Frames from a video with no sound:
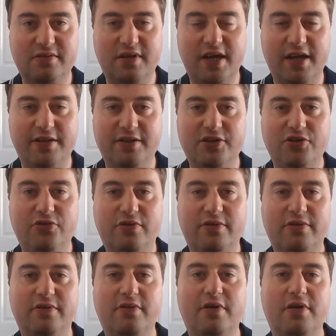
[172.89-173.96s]
and you
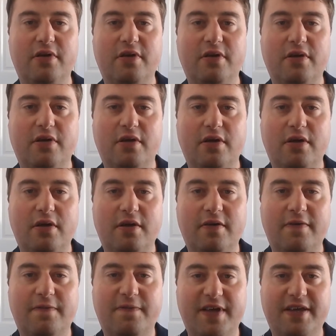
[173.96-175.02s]
can
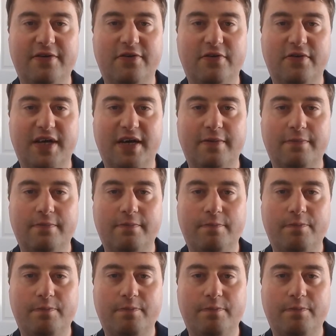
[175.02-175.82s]
feel that